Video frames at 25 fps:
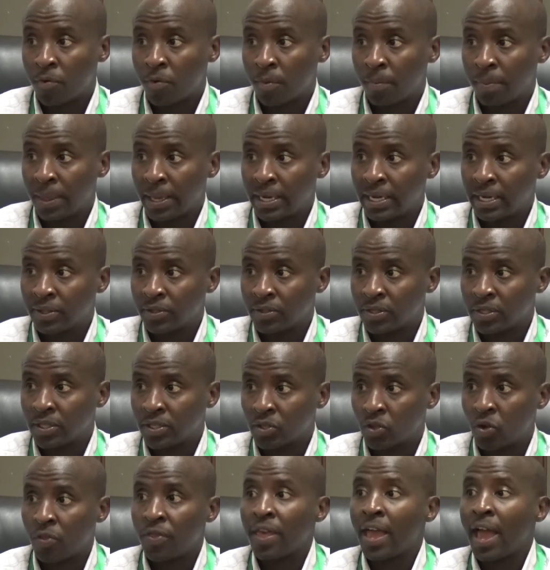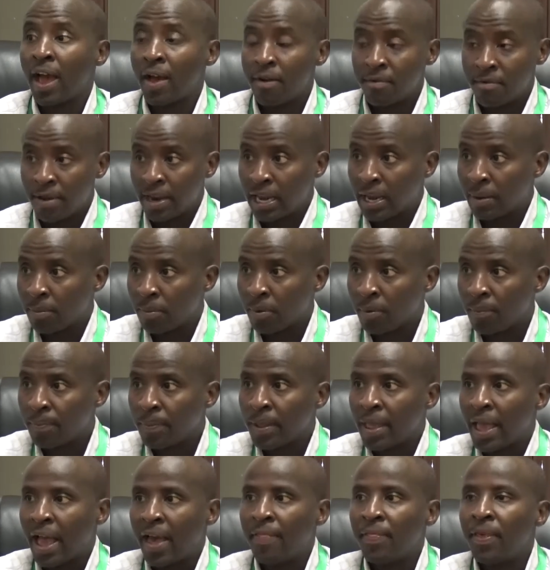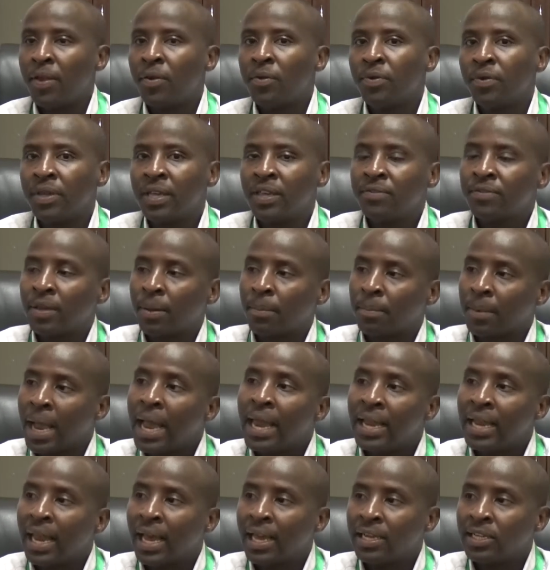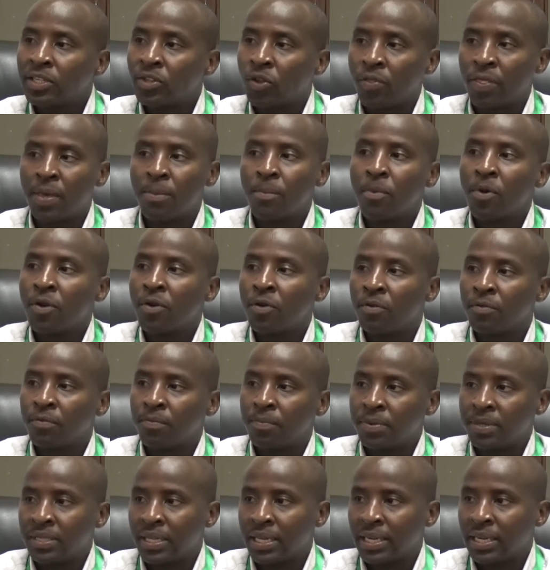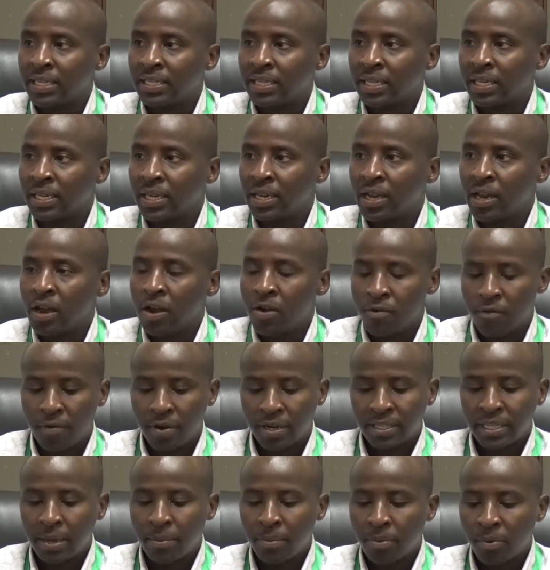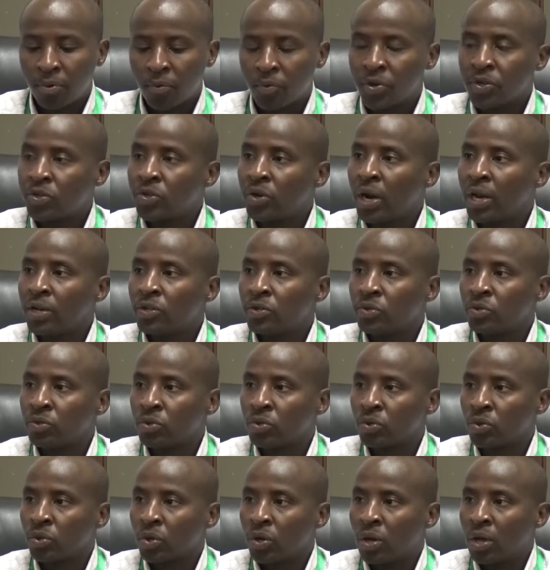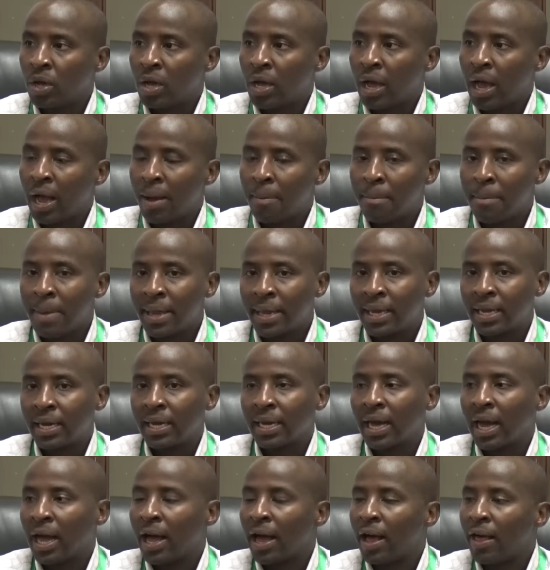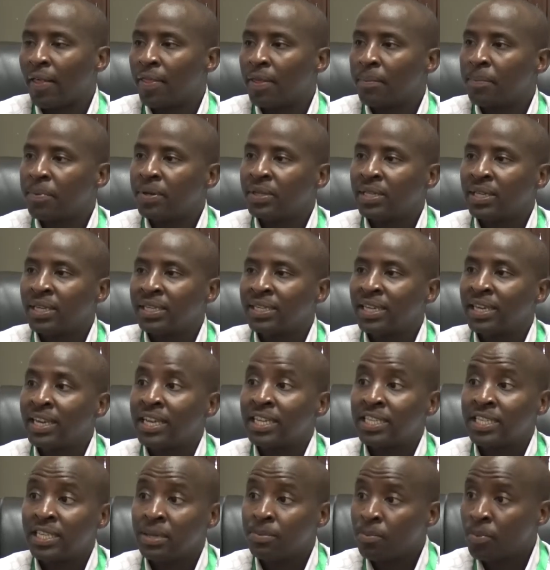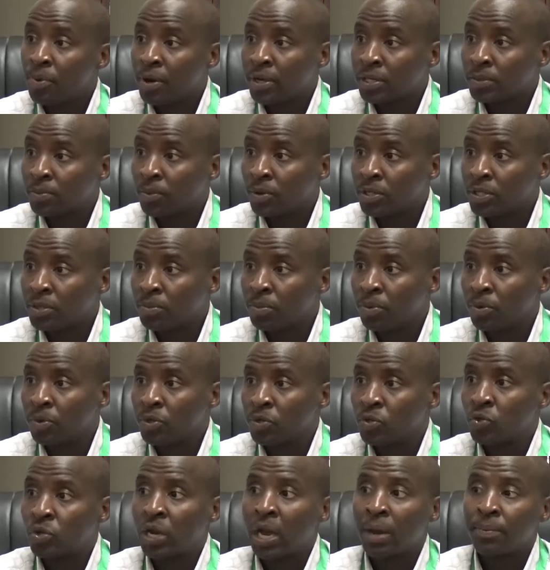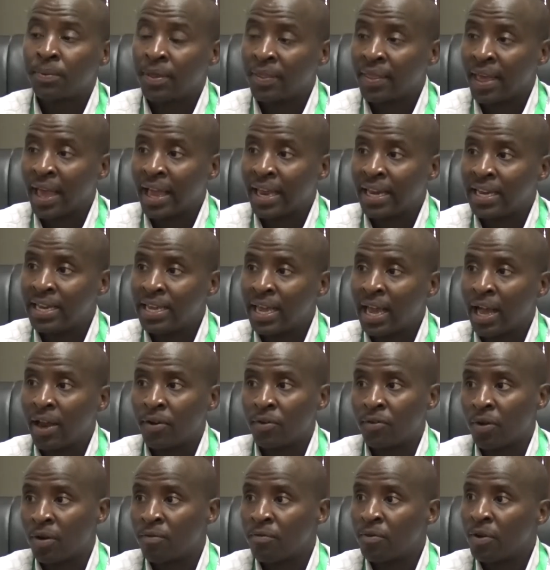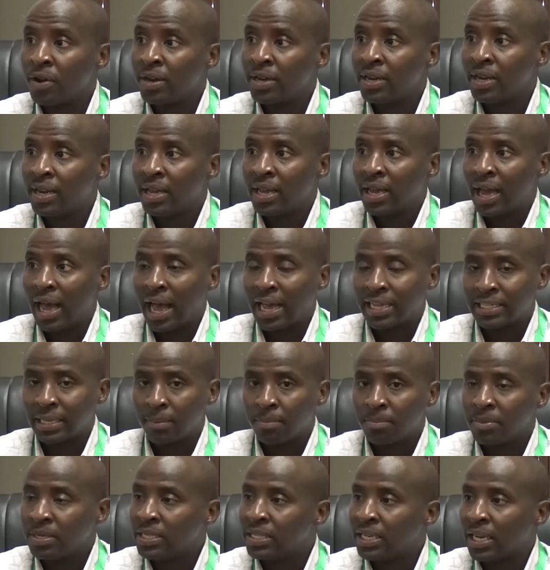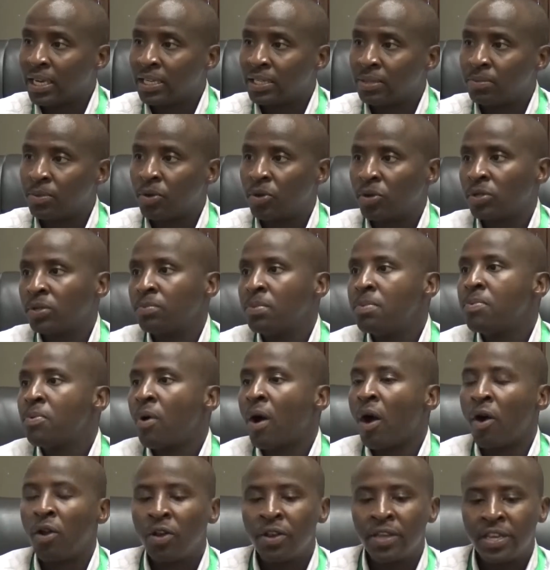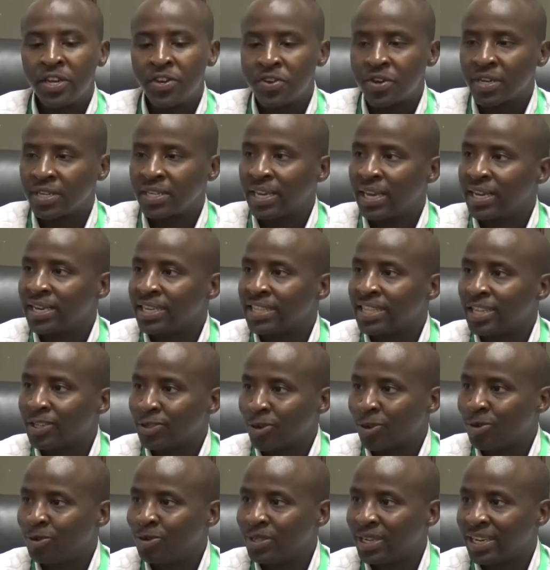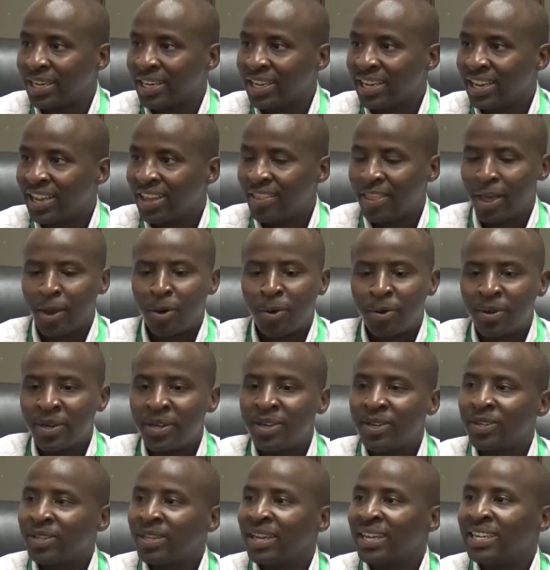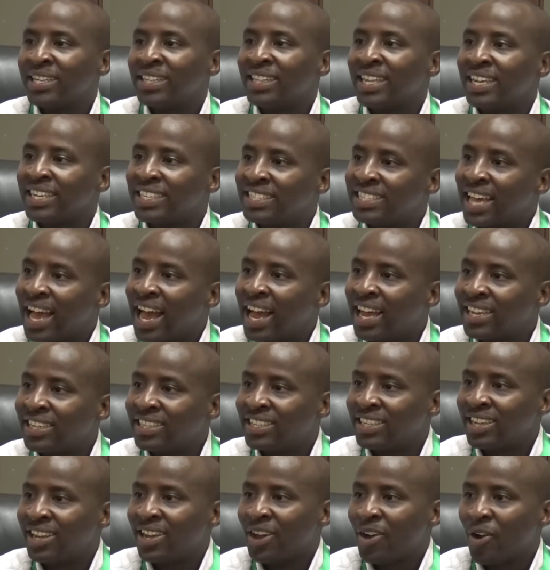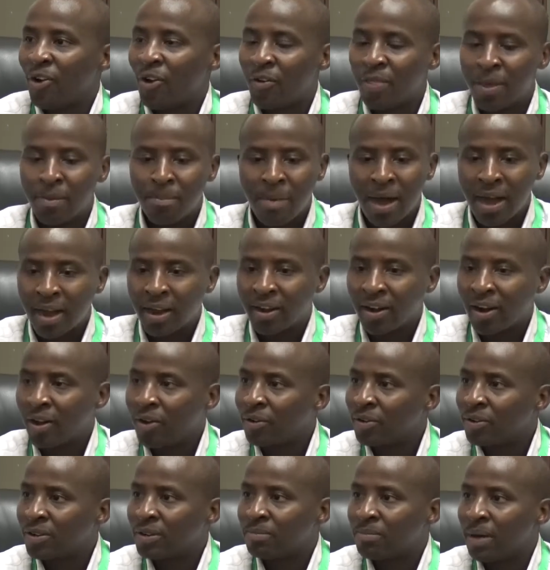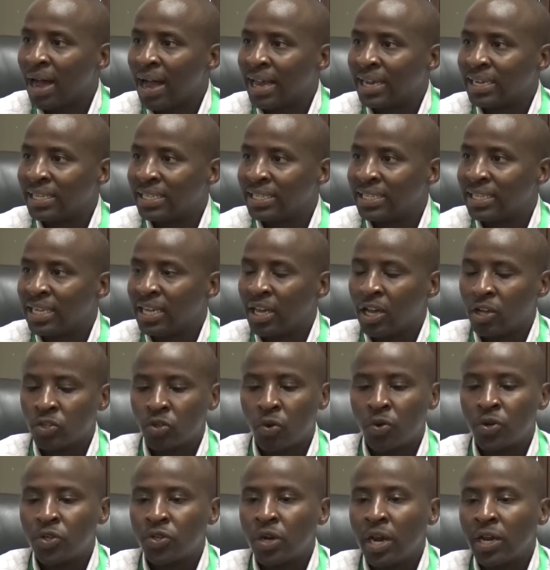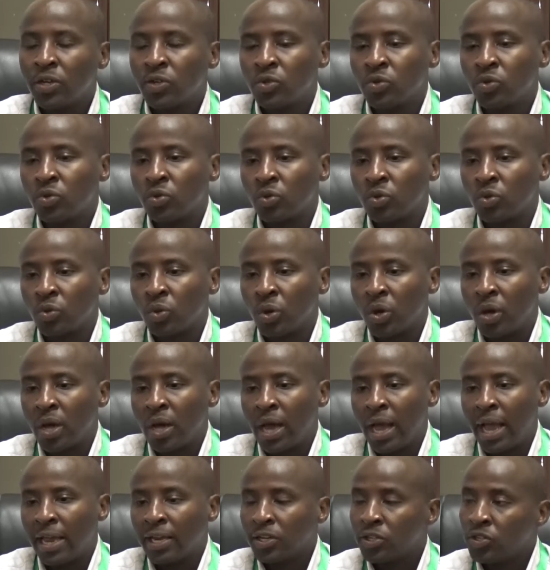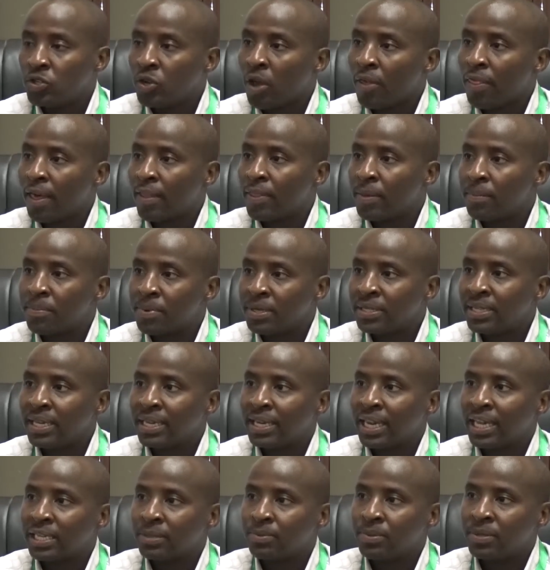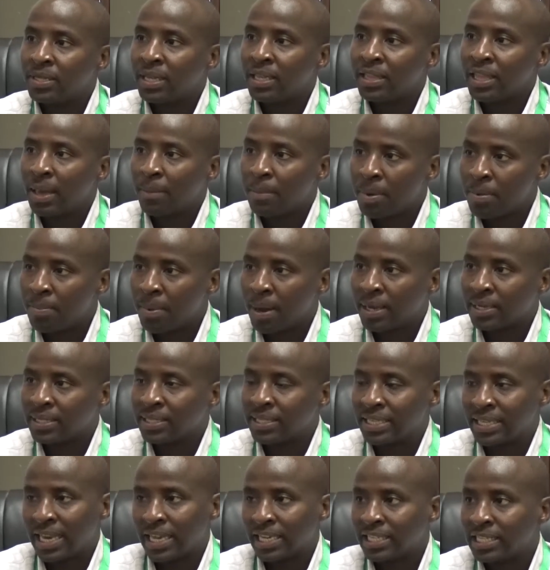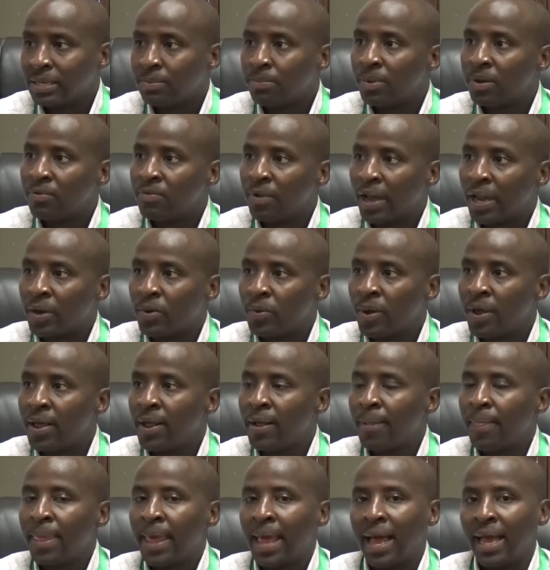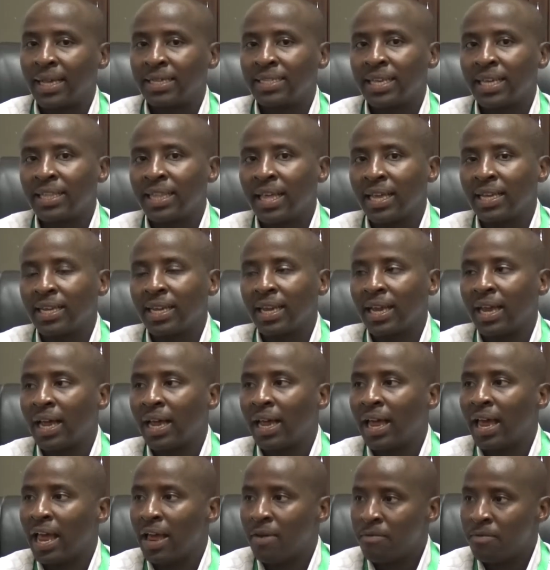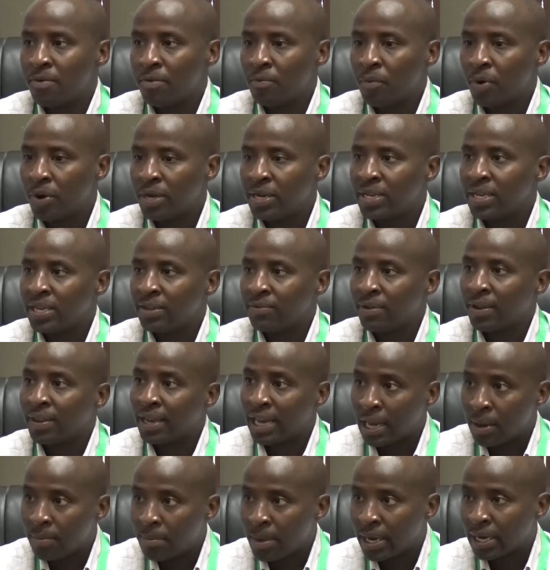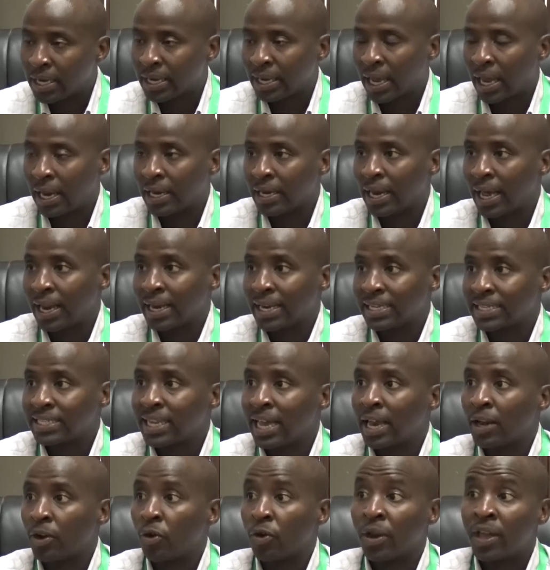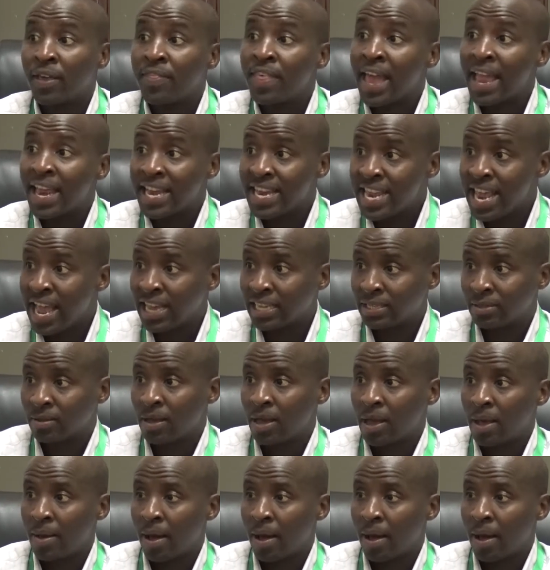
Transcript: from the industry so they are available. And then we give some guidelines on the mode of presentation. For example, we try to make the presentation as simple as possible to capture the idea and to avoid some details, because people are only interested in the solution. They are not interested in the research or the background behind it. So we try to ensure that the presenters present their papers in a simplified way, and so that everybody, even laymen, can understand or get the ideas